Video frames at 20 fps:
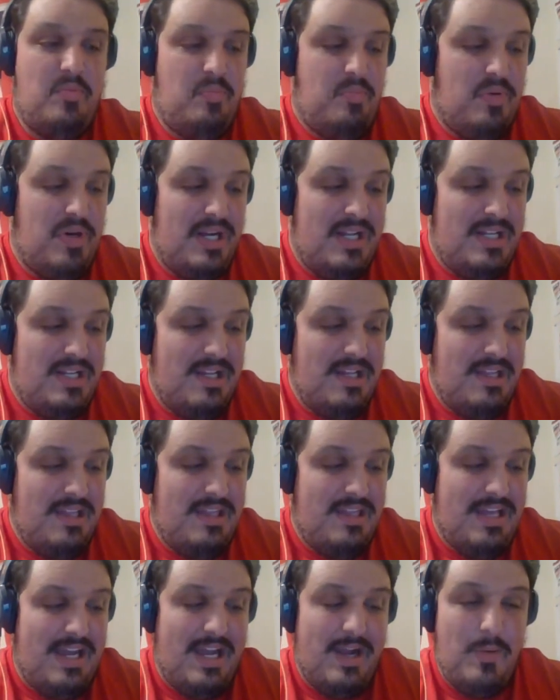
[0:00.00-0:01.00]
But
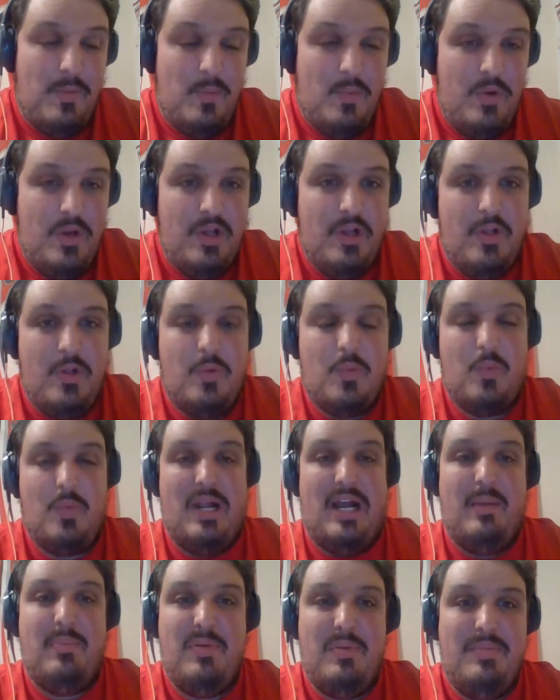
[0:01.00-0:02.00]
that will
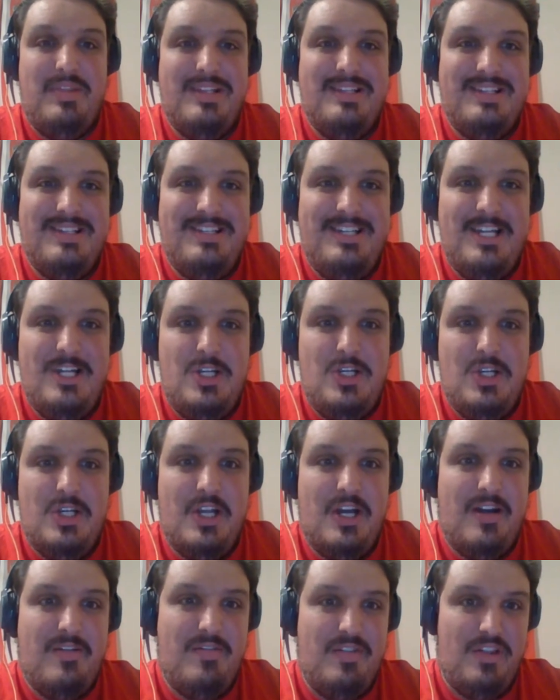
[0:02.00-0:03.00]
wrap up this
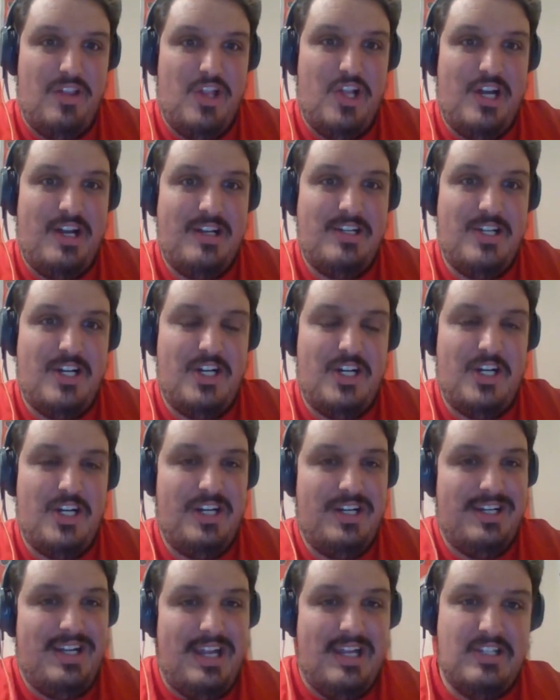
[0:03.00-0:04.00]
edition of Locked On
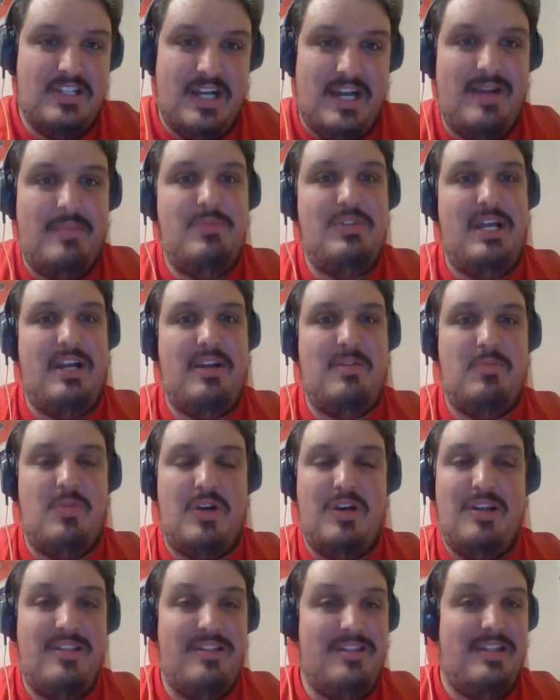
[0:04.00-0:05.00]
Hurricanes. I'm Zach
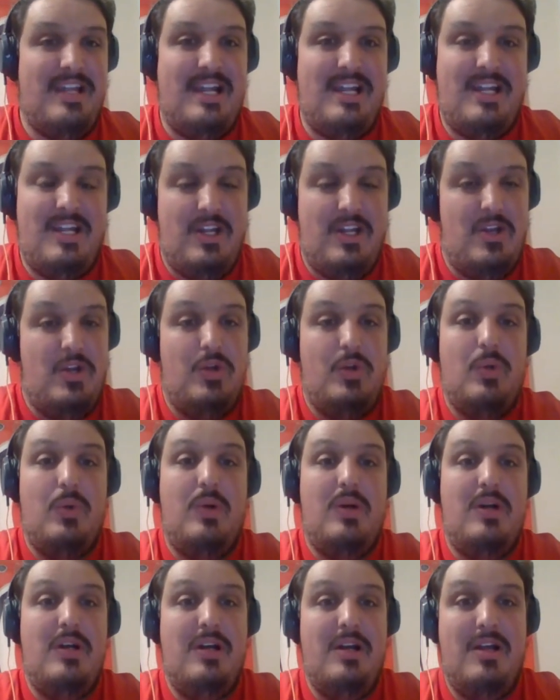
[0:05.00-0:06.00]
Martin. Thank
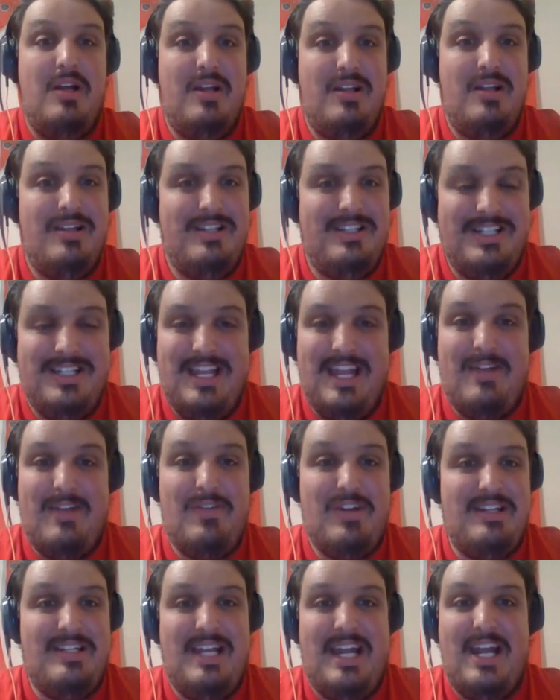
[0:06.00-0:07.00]
you to the
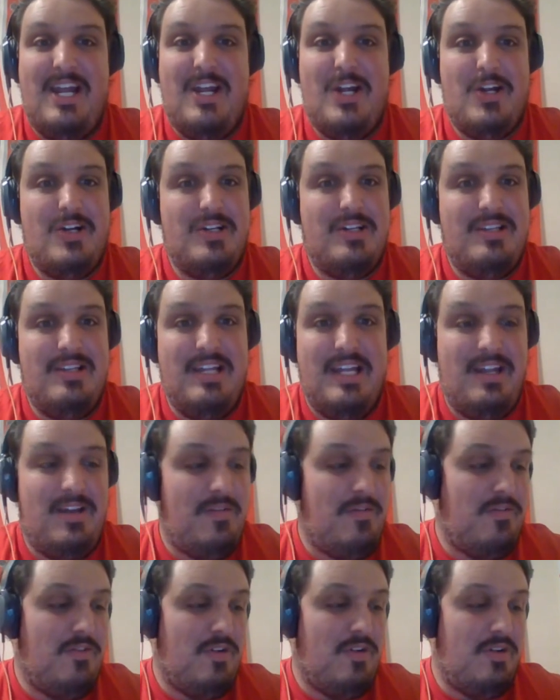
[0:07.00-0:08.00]
Everydayer. Thank
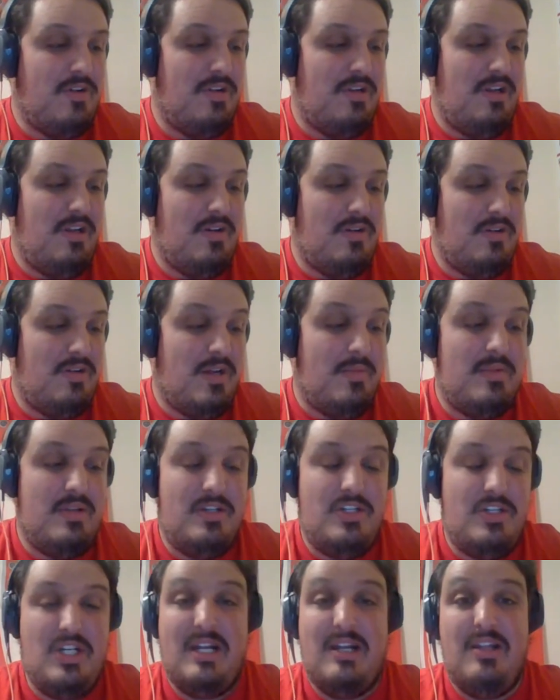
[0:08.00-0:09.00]
you for, you know, coming
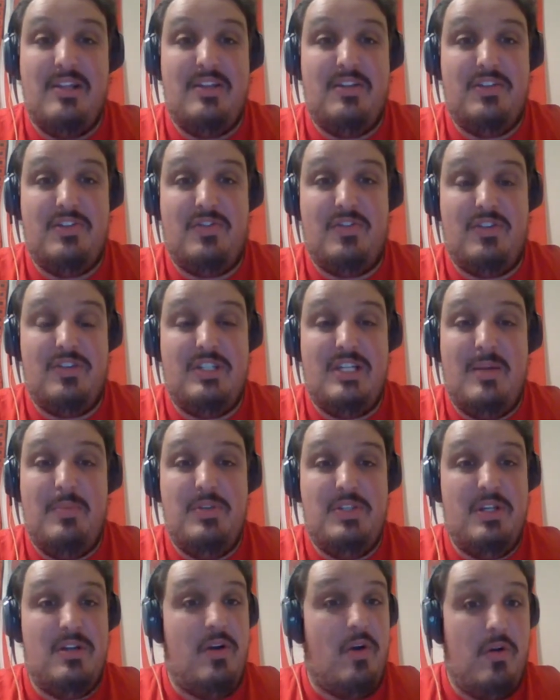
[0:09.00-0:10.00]
and checking out this first
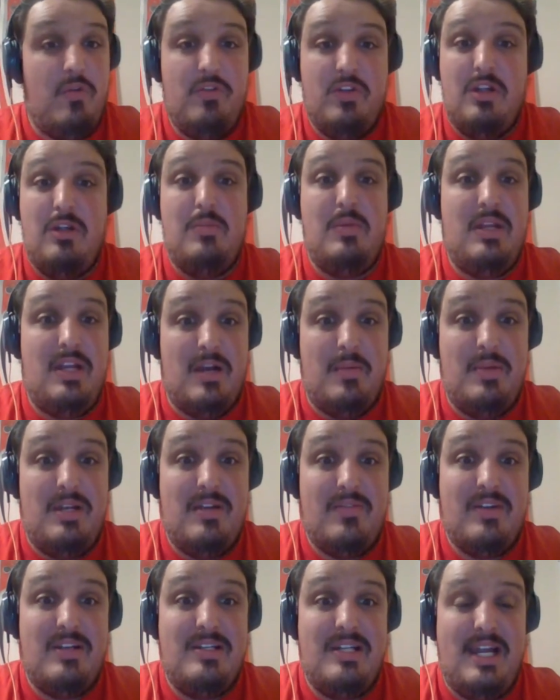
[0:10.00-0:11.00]
episode. Hopefully you become an
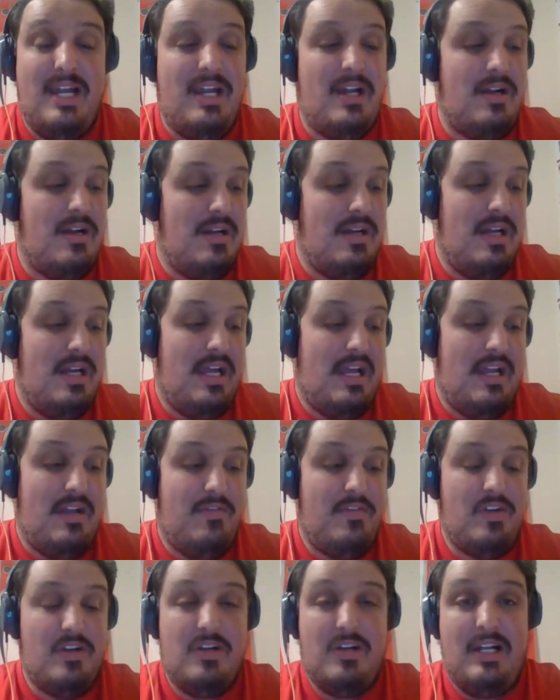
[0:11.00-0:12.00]
Everydayer. And
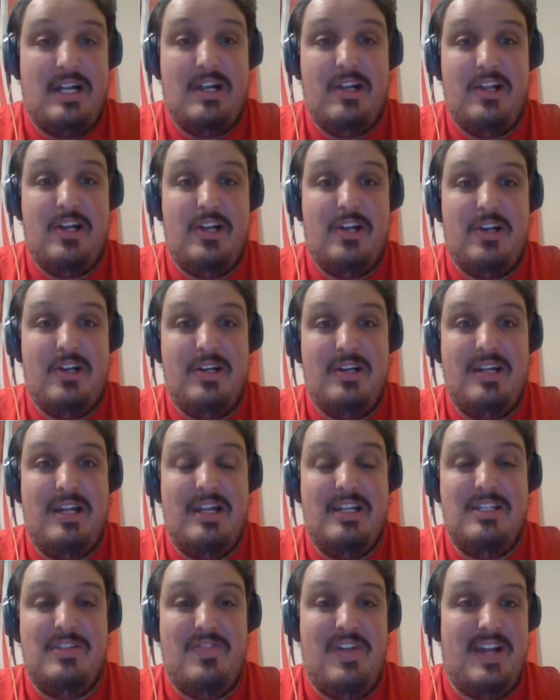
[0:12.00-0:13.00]
if you're a Carolina
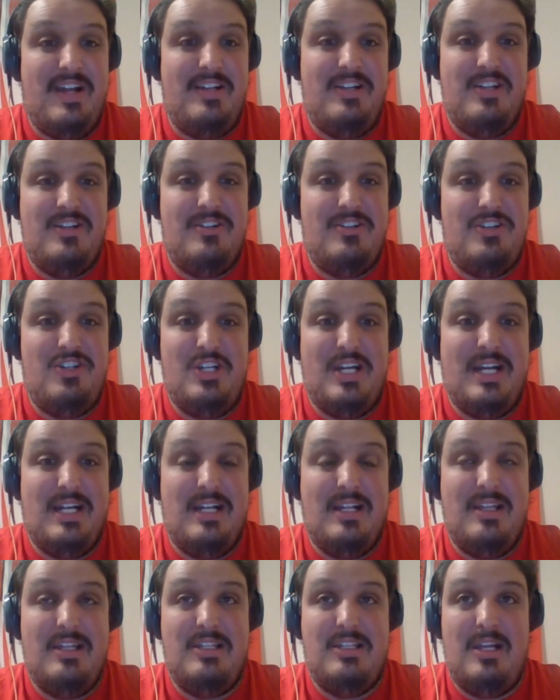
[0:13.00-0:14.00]
Hurricanes fan, you know, just
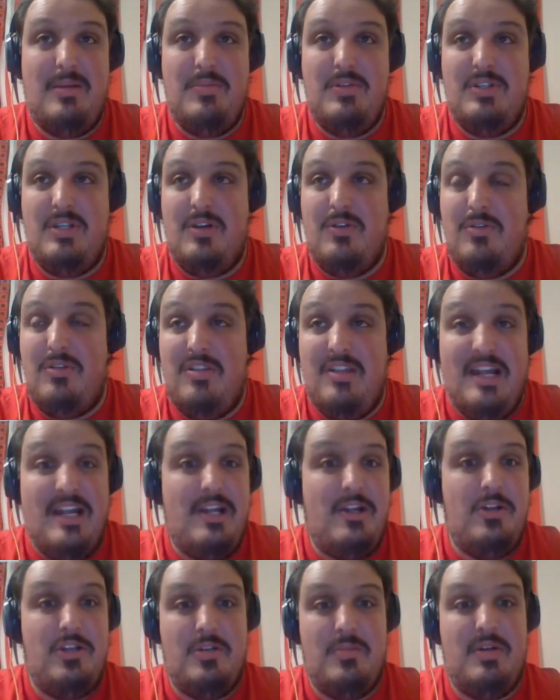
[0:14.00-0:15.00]
checking out this episode,
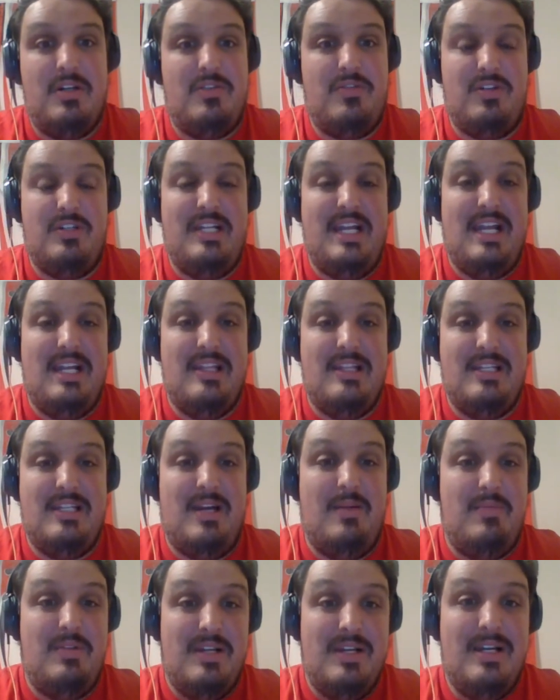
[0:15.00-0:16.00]
thank you so much for taking the
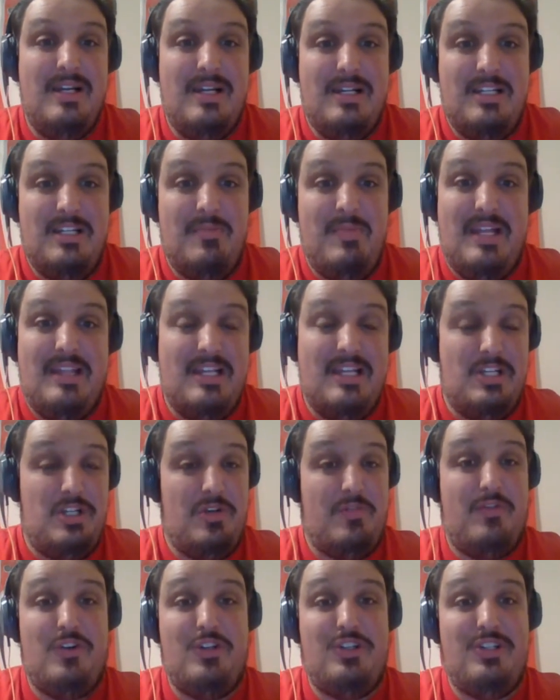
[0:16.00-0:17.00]
time to make this
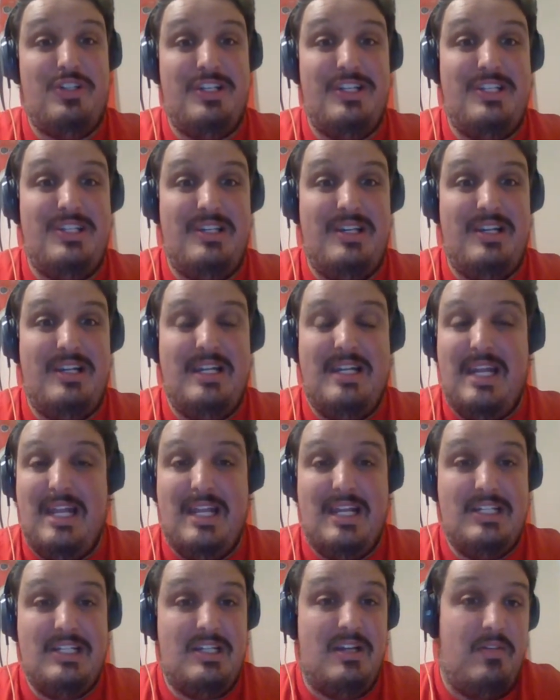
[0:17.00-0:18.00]
your first listen of the day.
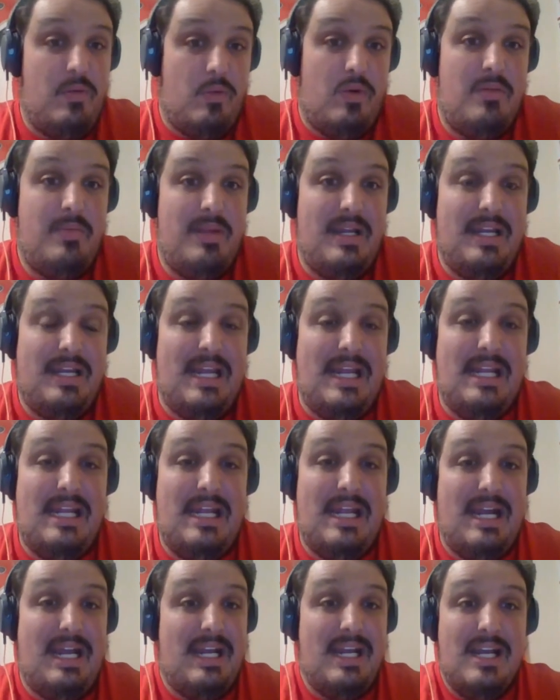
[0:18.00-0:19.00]
Like I said, if you want to be a
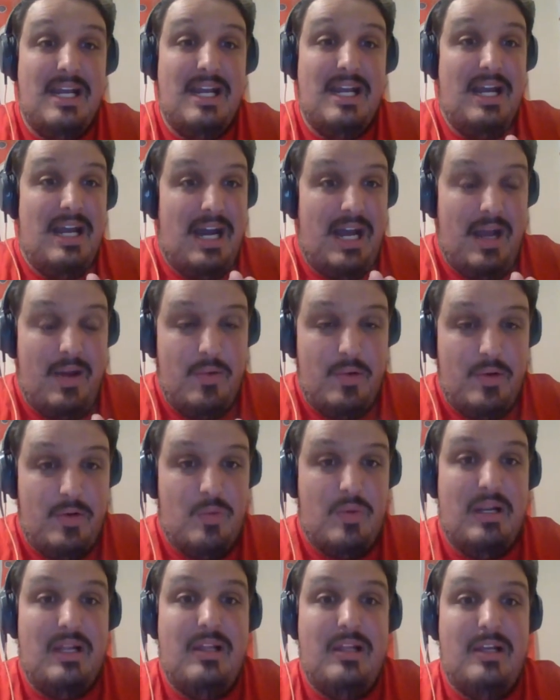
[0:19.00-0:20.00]
Caniac, I would
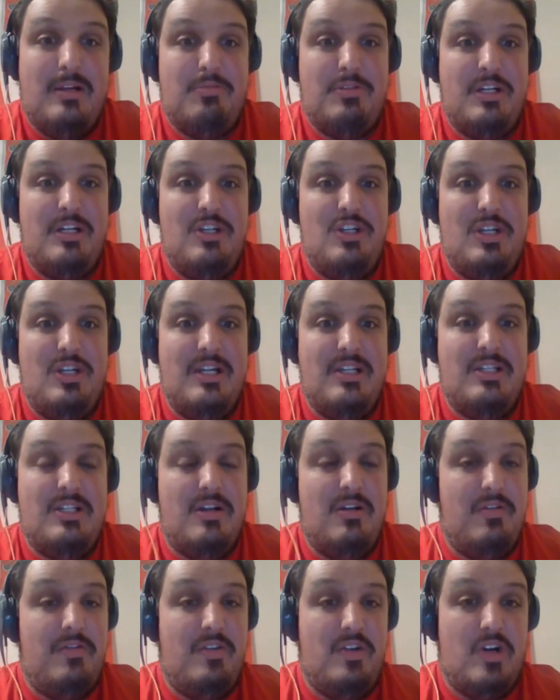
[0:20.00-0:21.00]
really appreciate it.
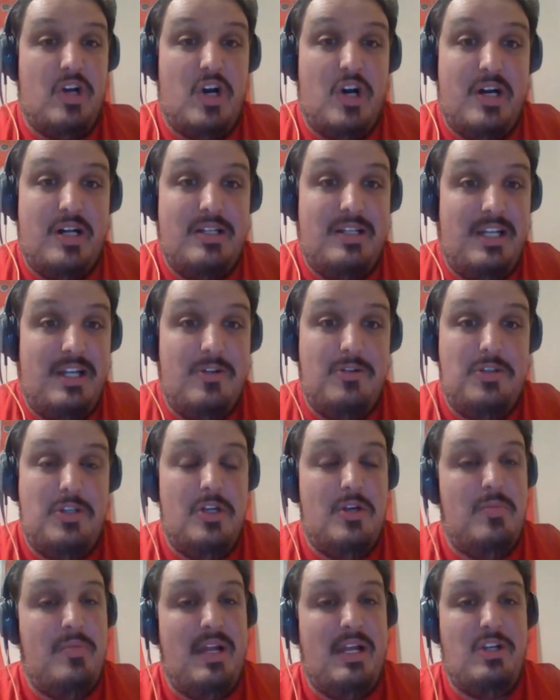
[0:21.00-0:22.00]
So if you're on
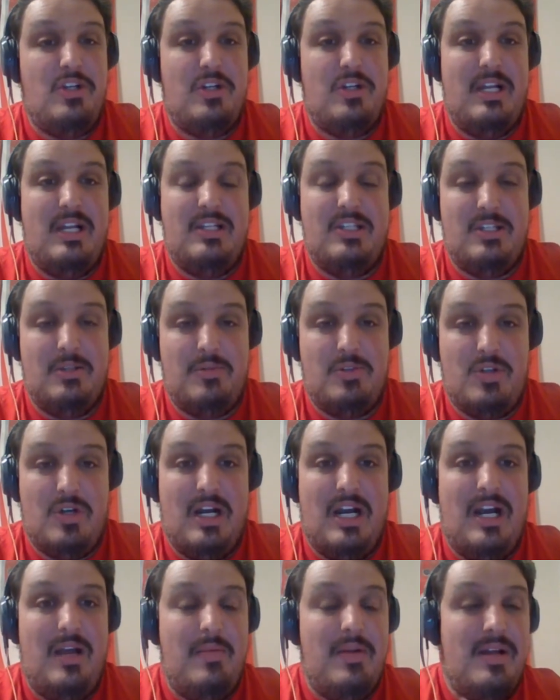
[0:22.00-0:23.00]
YouTube, make sure to hit
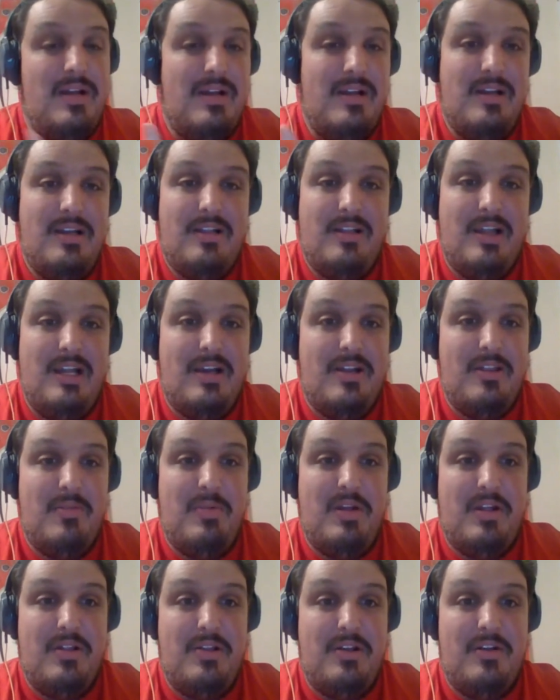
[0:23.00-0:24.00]
subscribe. Click on the
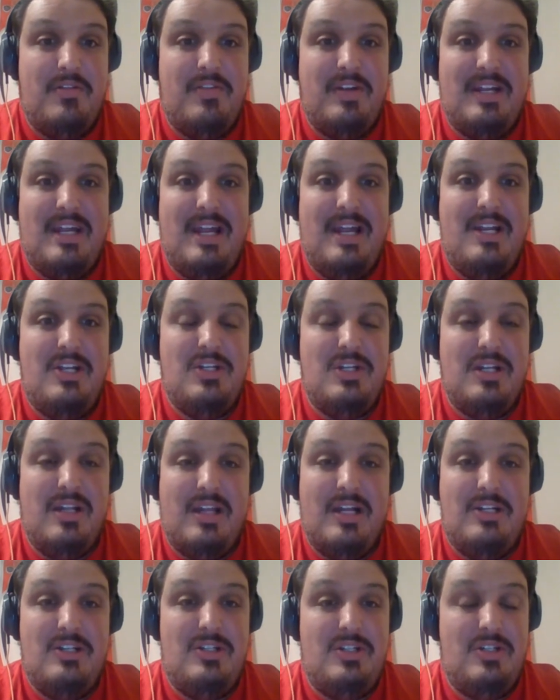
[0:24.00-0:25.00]
bell notification to
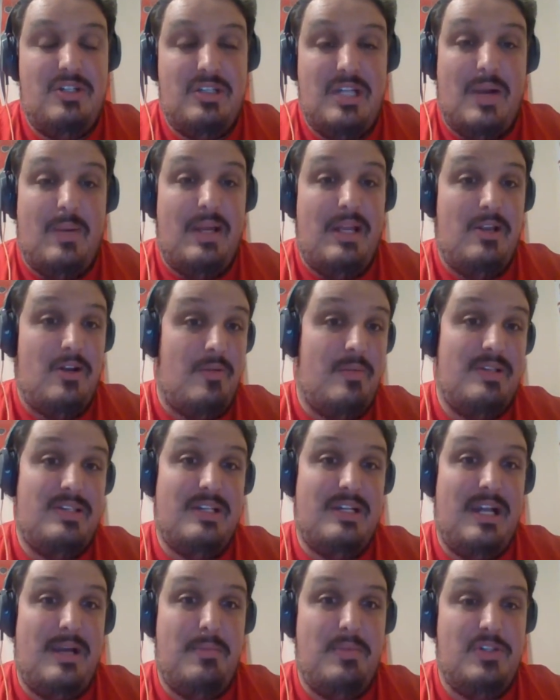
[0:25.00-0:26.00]
let you, so that way you don't
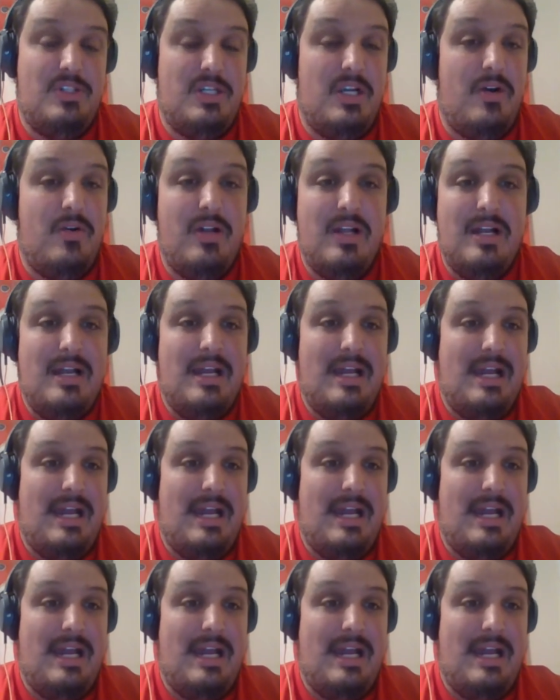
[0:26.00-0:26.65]
miss an episode.